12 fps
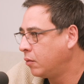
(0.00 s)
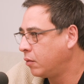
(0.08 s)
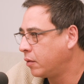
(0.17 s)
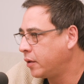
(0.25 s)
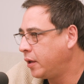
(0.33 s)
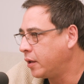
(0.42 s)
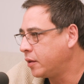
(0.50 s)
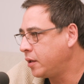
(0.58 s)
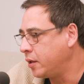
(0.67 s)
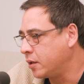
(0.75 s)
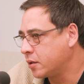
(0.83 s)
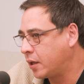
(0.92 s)
Well, yeah,
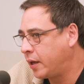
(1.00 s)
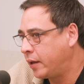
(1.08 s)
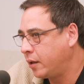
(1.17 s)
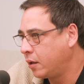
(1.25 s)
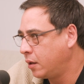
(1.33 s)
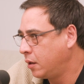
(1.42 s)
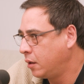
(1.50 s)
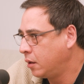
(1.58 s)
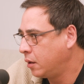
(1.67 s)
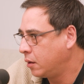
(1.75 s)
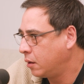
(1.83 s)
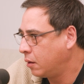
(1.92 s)
thanks.
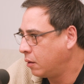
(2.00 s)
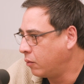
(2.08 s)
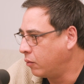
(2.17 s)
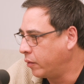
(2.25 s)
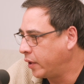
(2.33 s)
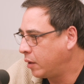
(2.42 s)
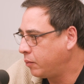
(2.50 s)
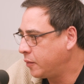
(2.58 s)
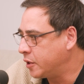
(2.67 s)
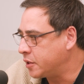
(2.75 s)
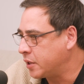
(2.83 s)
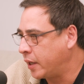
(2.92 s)
When
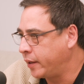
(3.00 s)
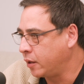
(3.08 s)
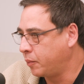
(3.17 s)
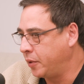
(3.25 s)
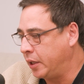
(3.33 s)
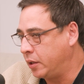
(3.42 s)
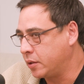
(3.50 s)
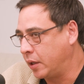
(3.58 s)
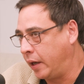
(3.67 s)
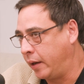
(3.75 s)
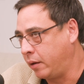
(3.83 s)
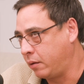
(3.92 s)
I'm designing a piece,
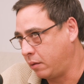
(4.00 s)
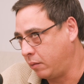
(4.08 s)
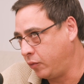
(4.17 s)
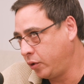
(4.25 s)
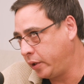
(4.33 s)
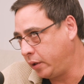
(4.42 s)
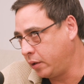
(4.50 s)
I'm really